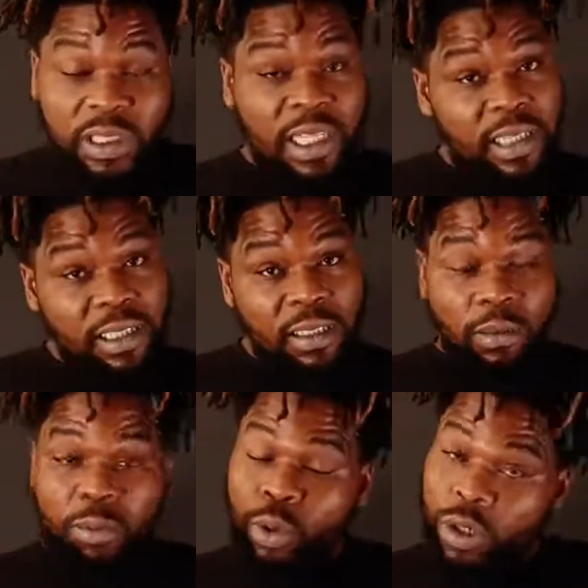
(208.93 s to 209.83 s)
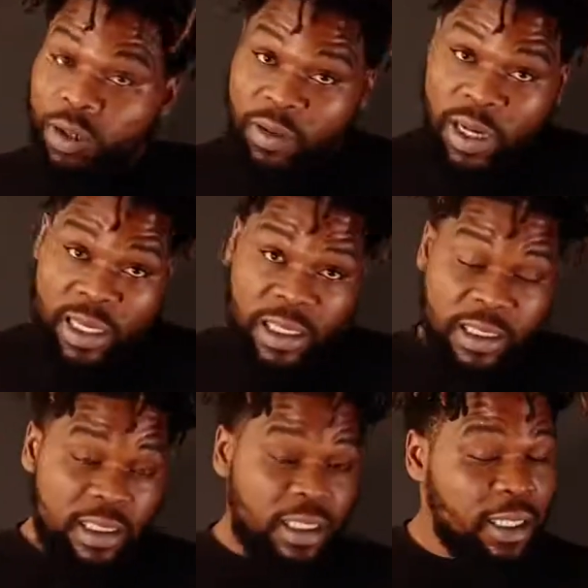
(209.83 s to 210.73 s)
in Stockton, born and
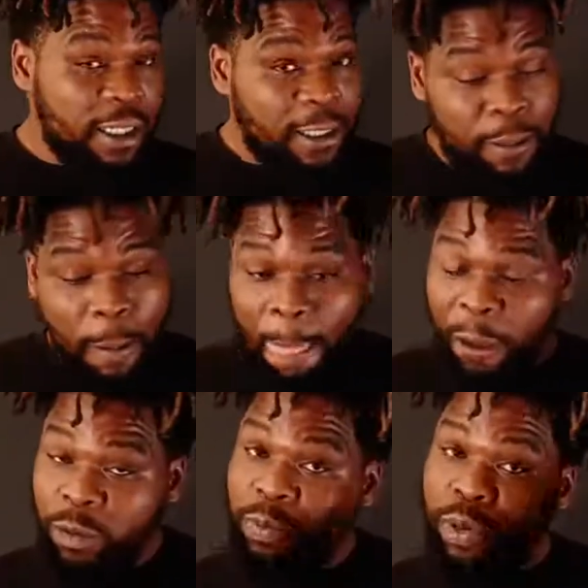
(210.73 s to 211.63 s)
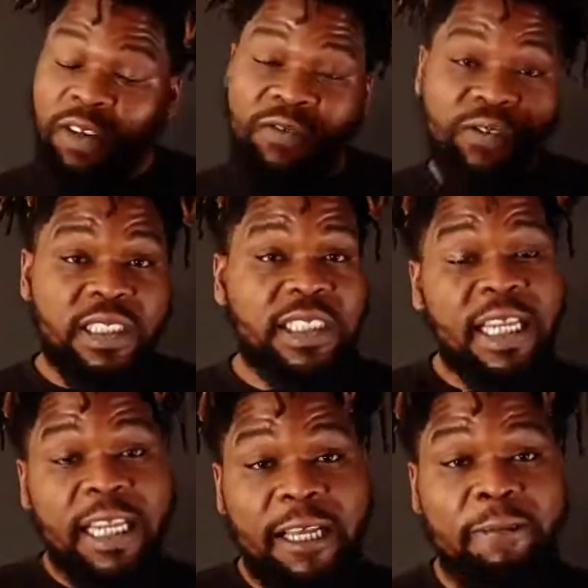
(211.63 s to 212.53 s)
raised. I was born in French
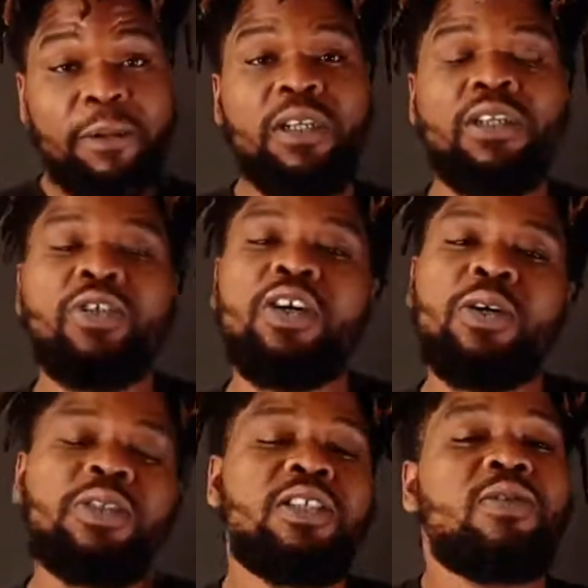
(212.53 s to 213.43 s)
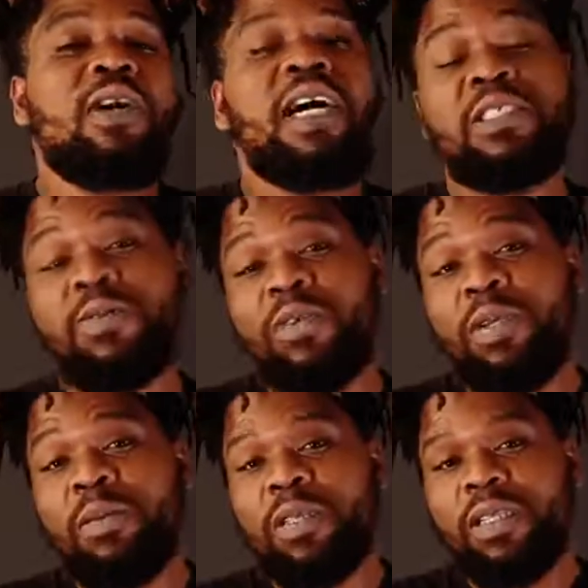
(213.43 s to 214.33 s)
Camp, you know, General Hospital,
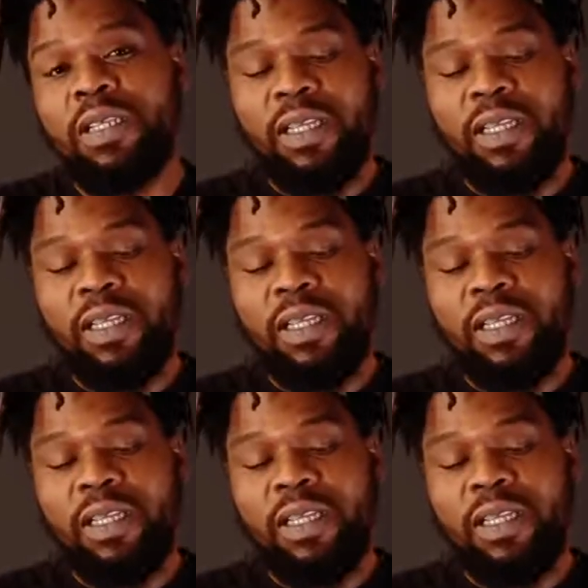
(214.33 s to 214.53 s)
baby.